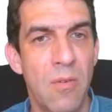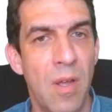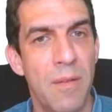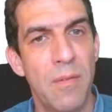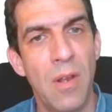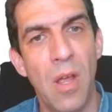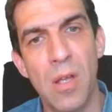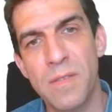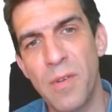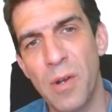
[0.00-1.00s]
Right, the
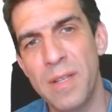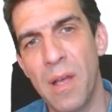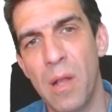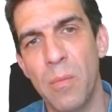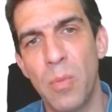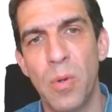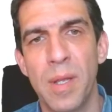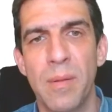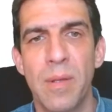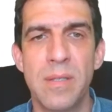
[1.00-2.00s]
last, very dull,
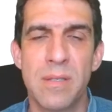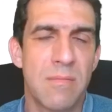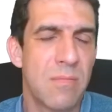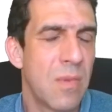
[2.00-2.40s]
boring, is